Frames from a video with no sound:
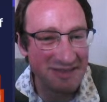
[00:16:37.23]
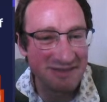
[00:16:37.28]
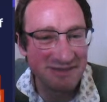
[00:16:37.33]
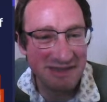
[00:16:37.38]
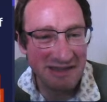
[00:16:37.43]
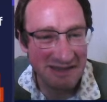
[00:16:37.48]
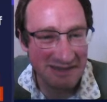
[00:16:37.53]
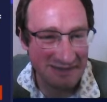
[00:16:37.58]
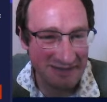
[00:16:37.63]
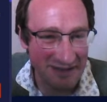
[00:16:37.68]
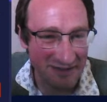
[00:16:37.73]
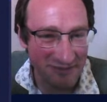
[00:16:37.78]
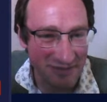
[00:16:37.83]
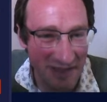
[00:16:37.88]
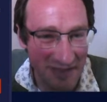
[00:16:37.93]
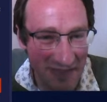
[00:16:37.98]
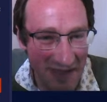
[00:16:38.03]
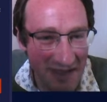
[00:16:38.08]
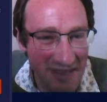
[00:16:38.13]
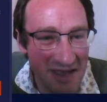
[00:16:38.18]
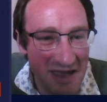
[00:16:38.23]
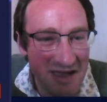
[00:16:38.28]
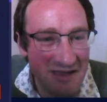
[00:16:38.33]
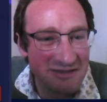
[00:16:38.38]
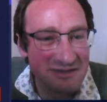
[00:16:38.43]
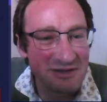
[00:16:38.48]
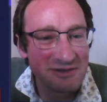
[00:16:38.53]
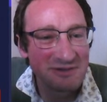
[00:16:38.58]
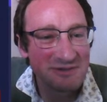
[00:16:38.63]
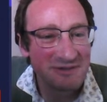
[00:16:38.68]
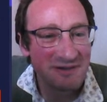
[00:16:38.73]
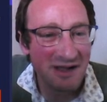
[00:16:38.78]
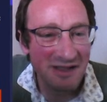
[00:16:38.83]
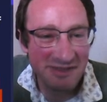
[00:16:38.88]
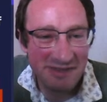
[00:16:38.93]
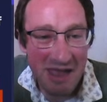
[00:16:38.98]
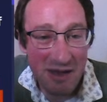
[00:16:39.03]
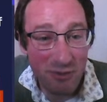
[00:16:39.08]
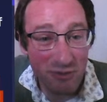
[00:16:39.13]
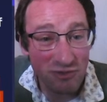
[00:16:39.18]
silly stuff like that. So
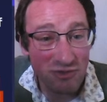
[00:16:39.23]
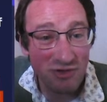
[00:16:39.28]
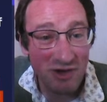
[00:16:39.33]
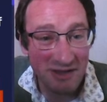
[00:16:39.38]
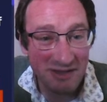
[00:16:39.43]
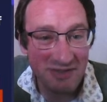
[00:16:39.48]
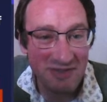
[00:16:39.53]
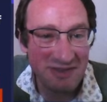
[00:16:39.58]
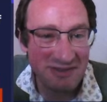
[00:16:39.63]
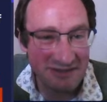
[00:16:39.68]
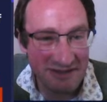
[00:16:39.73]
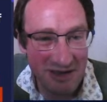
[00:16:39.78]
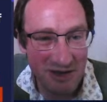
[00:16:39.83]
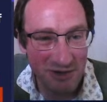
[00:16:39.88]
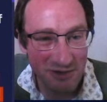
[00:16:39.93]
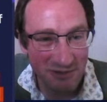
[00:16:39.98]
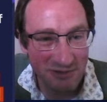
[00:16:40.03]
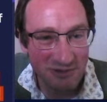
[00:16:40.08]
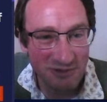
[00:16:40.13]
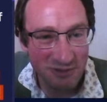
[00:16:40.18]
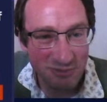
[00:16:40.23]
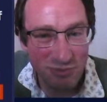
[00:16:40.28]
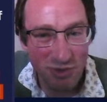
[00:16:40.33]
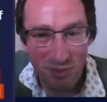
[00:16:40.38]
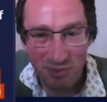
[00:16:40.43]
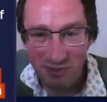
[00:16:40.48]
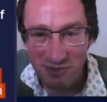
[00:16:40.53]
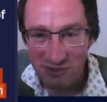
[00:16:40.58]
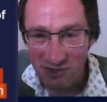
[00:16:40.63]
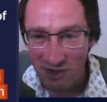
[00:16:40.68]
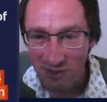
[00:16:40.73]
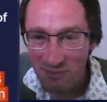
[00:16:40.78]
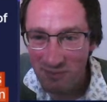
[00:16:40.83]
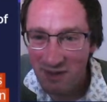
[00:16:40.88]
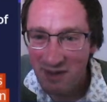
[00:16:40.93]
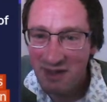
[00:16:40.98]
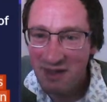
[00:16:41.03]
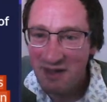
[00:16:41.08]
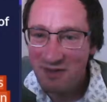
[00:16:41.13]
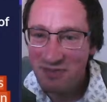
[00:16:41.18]
now we've created this code called proper job.
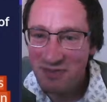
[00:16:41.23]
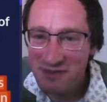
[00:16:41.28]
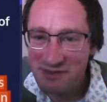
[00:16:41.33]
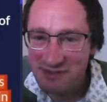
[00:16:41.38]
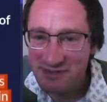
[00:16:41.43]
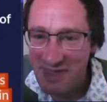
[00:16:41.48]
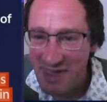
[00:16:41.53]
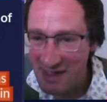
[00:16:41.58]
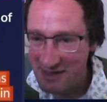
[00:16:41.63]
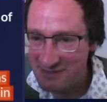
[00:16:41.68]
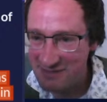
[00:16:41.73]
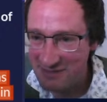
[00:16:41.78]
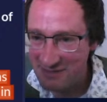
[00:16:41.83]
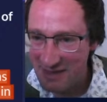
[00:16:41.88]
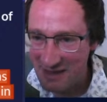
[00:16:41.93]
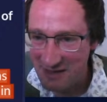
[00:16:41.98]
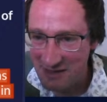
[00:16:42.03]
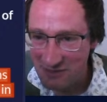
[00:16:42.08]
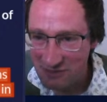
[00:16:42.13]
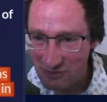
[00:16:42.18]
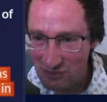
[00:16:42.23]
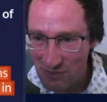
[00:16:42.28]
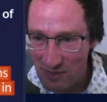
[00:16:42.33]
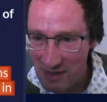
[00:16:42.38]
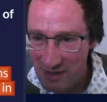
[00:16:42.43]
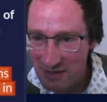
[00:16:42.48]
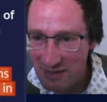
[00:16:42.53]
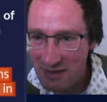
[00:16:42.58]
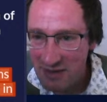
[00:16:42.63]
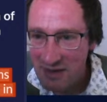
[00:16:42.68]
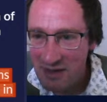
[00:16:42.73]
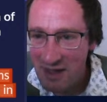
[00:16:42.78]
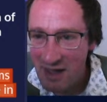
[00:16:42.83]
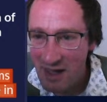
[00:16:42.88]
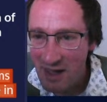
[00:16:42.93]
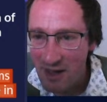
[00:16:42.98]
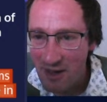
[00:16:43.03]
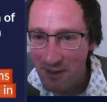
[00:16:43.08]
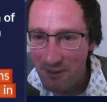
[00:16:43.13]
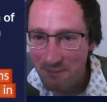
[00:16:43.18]
This text is added to it.
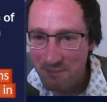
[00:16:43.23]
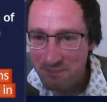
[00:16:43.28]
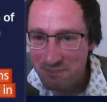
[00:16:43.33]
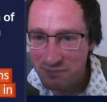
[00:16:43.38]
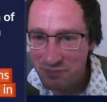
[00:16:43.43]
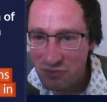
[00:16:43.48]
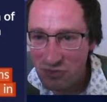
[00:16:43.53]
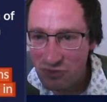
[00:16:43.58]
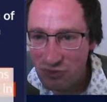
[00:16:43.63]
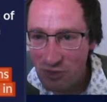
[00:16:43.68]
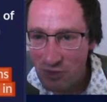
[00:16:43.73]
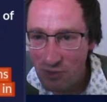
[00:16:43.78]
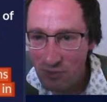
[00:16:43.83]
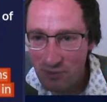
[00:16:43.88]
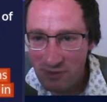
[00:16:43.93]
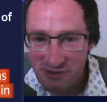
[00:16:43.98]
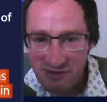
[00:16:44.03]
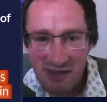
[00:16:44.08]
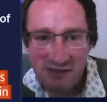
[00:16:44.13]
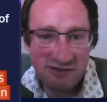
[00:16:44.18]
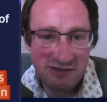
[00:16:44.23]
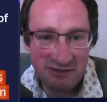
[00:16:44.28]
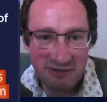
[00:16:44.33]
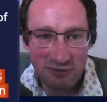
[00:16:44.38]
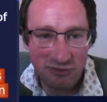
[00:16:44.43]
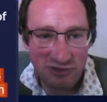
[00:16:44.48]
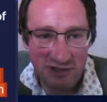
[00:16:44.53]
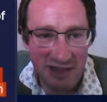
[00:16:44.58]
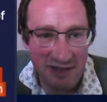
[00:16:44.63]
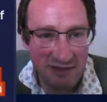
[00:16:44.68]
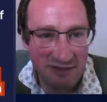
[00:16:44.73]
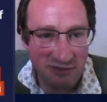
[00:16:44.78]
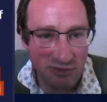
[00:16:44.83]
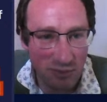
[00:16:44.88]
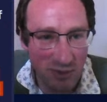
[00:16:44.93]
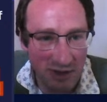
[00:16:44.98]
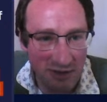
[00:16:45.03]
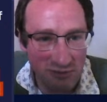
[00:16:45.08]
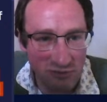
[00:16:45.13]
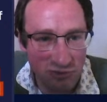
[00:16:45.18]
So it's actually still selected, so
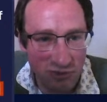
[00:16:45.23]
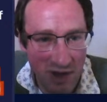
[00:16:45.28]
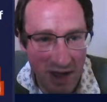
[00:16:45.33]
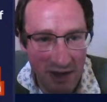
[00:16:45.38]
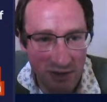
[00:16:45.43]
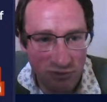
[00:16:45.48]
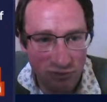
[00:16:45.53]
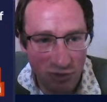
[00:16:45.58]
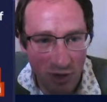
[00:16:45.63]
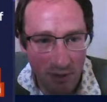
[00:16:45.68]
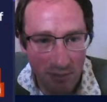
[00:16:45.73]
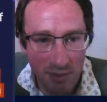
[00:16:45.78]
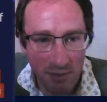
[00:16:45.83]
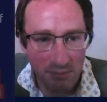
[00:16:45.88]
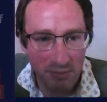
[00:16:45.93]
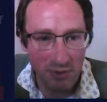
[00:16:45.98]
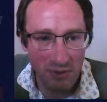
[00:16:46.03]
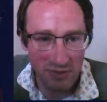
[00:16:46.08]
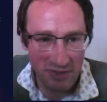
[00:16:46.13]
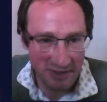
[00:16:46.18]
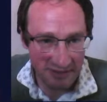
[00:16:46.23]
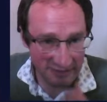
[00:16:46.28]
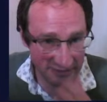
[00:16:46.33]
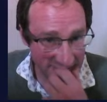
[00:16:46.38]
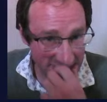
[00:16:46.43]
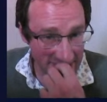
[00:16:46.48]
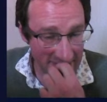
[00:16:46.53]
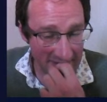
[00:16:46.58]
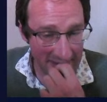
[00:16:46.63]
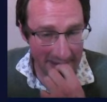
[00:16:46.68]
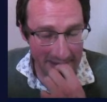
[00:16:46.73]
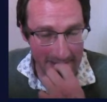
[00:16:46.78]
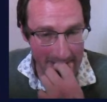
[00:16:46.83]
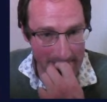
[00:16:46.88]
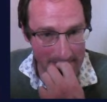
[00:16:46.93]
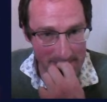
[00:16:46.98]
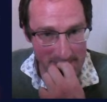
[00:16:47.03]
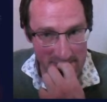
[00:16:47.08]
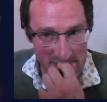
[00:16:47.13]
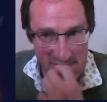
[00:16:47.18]
we can drag and drop and put this
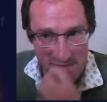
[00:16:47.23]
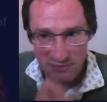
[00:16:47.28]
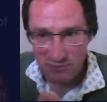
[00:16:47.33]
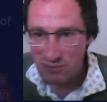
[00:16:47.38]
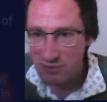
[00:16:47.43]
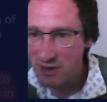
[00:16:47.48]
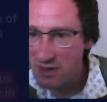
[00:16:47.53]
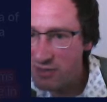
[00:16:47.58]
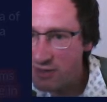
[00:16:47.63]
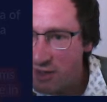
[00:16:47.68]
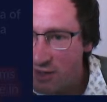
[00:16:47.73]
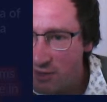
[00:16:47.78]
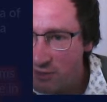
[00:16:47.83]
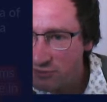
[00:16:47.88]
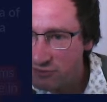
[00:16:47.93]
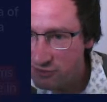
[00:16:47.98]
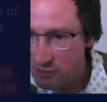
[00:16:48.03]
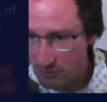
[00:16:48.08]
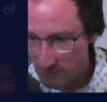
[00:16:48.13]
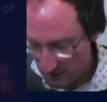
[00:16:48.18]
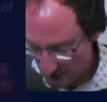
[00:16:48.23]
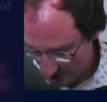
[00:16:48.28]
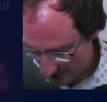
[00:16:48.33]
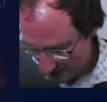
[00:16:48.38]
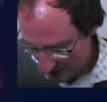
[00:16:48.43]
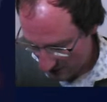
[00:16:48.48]
onto another code. So we can say